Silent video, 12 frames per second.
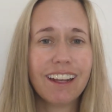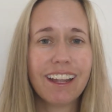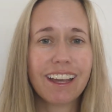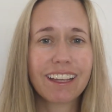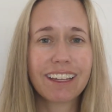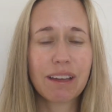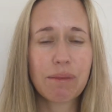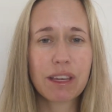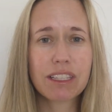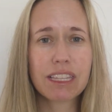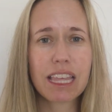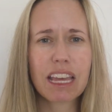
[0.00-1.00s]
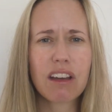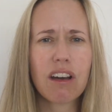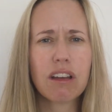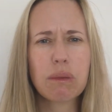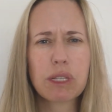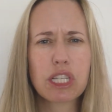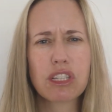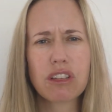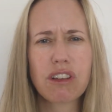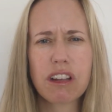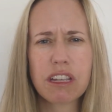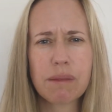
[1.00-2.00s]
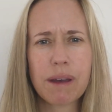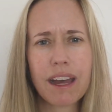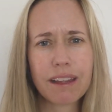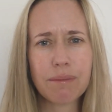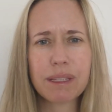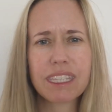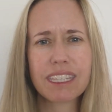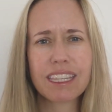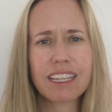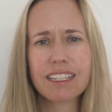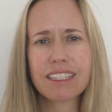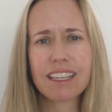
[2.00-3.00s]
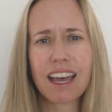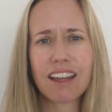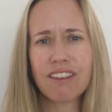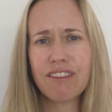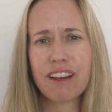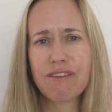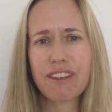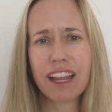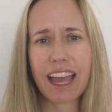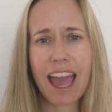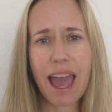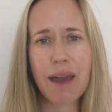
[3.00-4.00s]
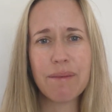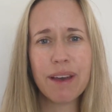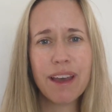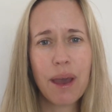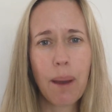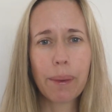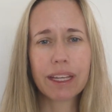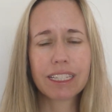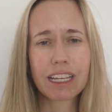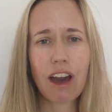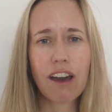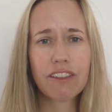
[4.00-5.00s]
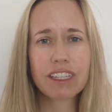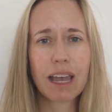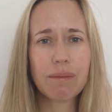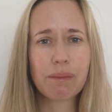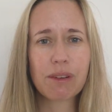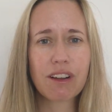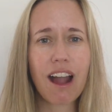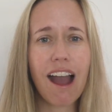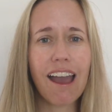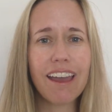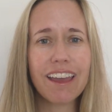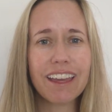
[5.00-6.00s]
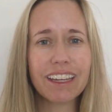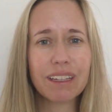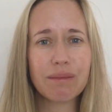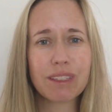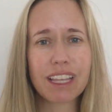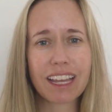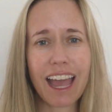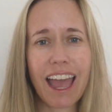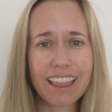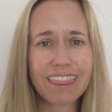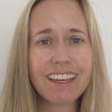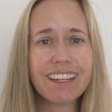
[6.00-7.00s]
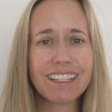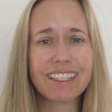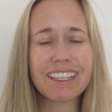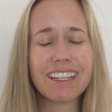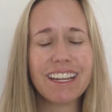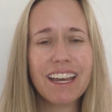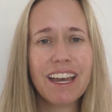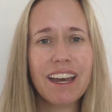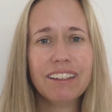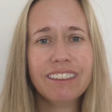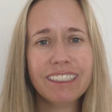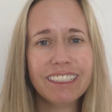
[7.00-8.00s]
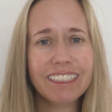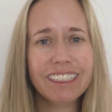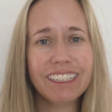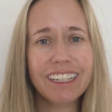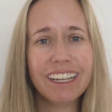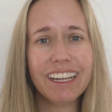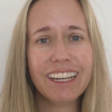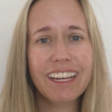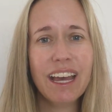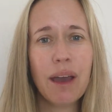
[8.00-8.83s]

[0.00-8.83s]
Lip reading: Like, because they go, oh, you're just so strong in your mind. But the thing is, I don't really feel like I am, because like half the time I'm crying and I'm just like, I hate this and nah.